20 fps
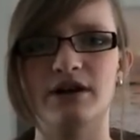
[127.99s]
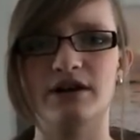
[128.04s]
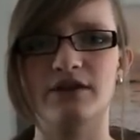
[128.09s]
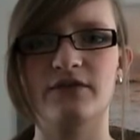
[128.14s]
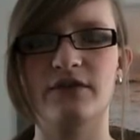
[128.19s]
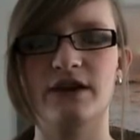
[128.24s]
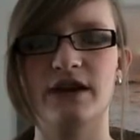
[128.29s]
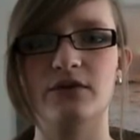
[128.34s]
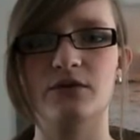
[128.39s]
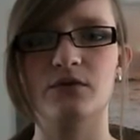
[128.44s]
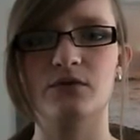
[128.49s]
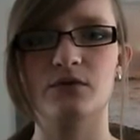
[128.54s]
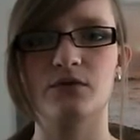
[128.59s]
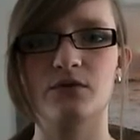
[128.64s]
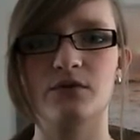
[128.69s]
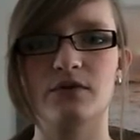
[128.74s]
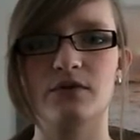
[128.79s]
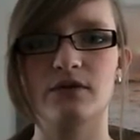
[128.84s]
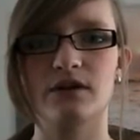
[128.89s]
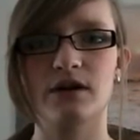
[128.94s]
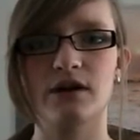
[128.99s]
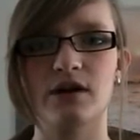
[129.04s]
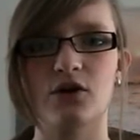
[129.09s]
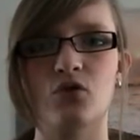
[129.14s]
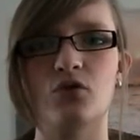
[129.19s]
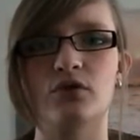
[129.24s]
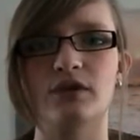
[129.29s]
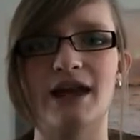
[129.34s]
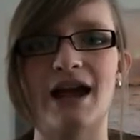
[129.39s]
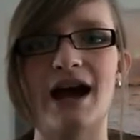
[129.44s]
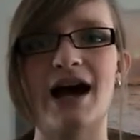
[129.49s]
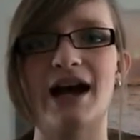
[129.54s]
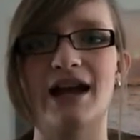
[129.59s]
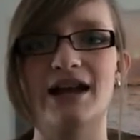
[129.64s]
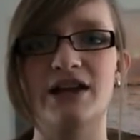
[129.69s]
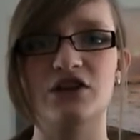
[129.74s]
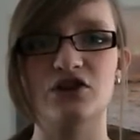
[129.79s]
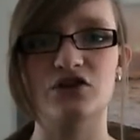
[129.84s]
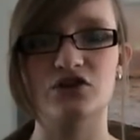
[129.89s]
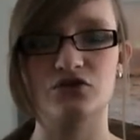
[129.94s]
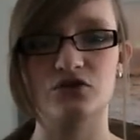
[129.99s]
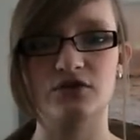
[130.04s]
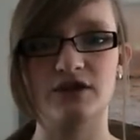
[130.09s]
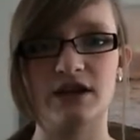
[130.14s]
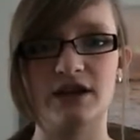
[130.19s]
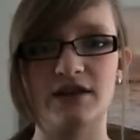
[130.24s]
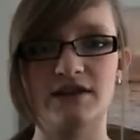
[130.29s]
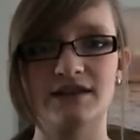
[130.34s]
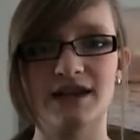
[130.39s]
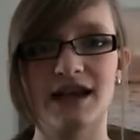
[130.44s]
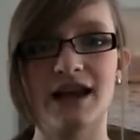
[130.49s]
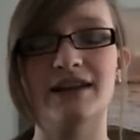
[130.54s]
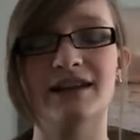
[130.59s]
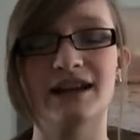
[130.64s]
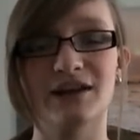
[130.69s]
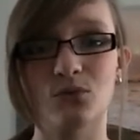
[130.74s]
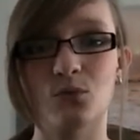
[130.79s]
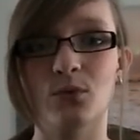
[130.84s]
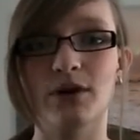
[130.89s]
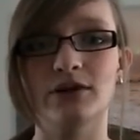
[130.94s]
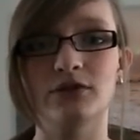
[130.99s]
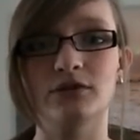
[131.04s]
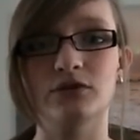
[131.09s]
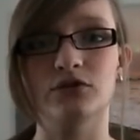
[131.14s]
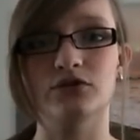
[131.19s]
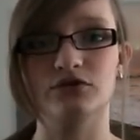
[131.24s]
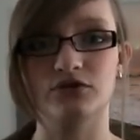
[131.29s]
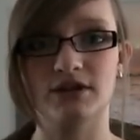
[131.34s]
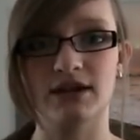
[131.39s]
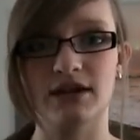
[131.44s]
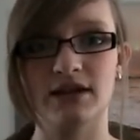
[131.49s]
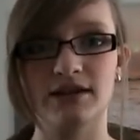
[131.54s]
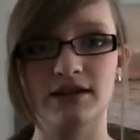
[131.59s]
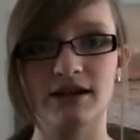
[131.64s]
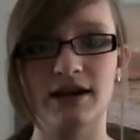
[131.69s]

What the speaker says: I felt only I can do this and I will do it.